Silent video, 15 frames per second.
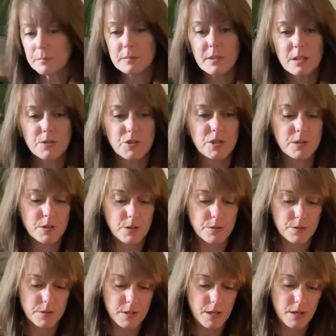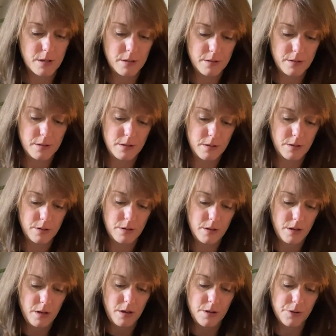Let's just use the
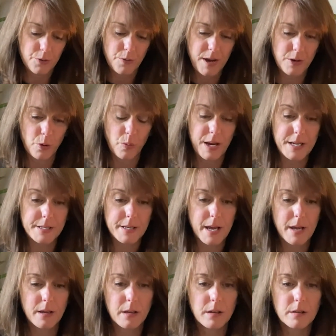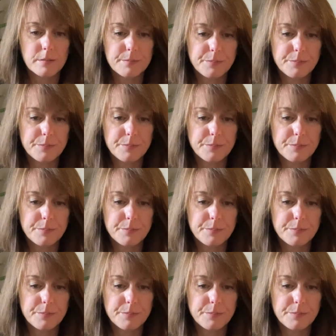Ryder Waite deck.